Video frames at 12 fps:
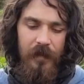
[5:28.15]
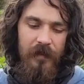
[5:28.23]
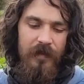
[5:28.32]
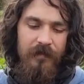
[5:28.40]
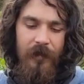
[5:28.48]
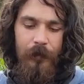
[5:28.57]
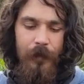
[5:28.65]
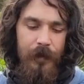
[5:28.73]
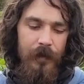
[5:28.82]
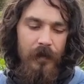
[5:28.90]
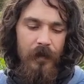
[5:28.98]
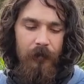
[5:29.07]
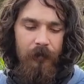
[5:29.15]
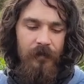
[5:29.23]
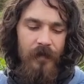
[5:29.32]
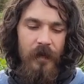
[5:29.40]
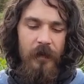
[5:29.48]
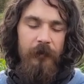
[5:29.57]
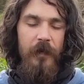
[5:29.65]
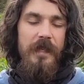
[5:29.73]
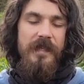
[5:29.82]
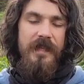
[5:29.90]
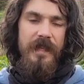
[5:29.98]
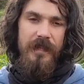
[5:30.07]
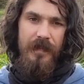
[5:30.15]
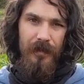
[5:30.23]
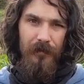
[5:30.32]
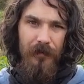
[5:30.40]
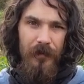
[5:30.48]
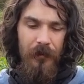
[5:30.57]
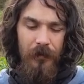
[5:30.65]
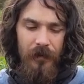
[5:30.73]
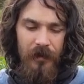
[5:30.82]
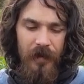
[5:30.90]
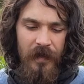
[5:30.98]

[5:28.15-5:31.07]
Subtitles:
It is very sensitive tuned.